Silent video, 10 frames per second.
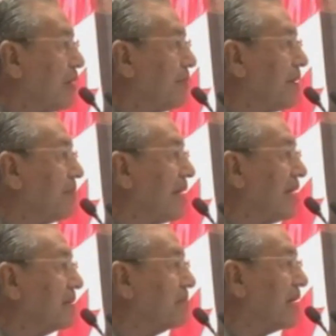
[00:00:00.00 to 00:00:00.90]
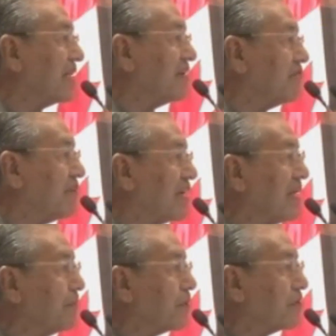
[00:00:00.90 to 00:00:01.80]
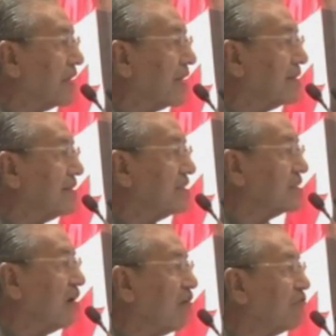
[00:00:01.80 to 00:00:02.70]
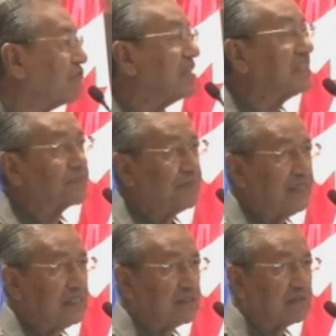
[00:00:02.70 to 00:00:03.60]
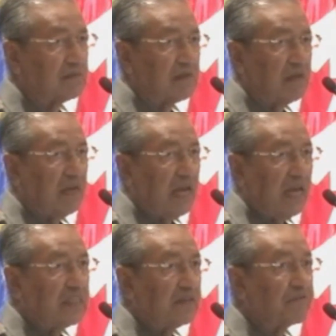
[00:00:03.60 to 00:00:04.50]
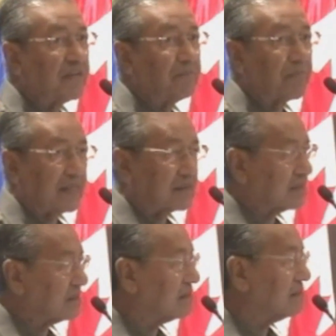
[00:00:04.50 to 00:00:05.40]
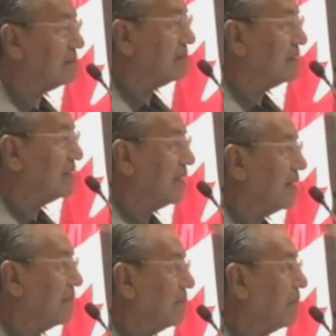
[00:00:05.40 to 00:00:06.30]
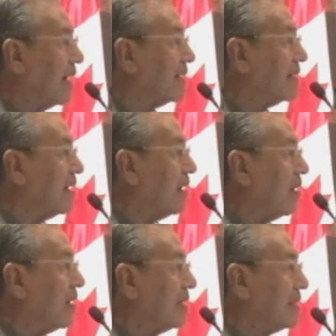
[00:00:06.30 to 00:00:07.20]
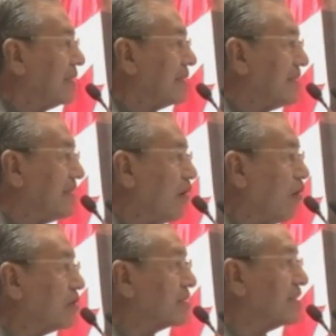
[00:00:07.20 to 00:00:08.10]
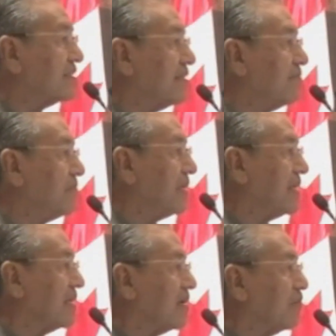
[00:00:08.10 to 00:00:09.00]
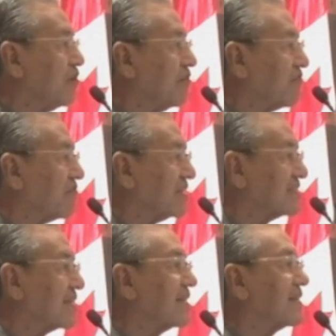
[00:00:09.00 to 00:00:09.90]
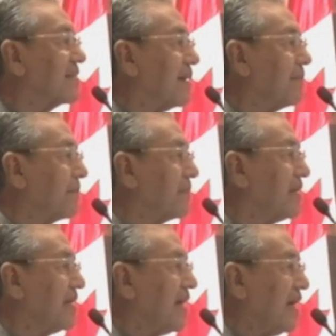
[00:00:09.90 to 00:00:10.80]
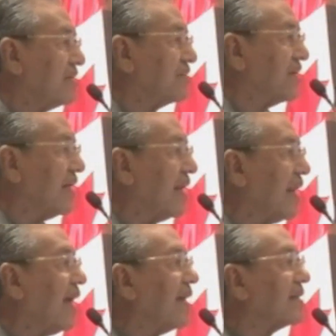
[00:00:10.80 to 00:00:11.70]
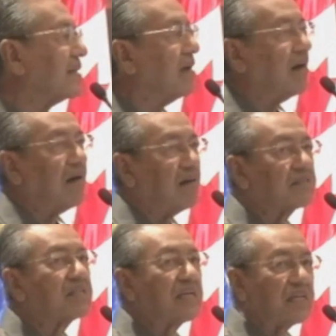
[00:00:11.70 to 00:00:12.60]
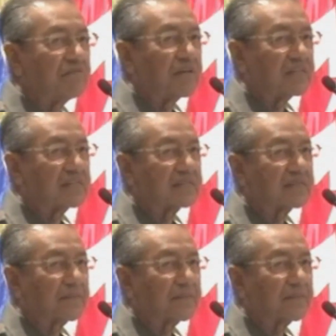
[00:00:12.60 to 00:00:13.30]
be made by the very protagonists of free speech and the free press. But the alternative media will frustrate them and shed light on the events.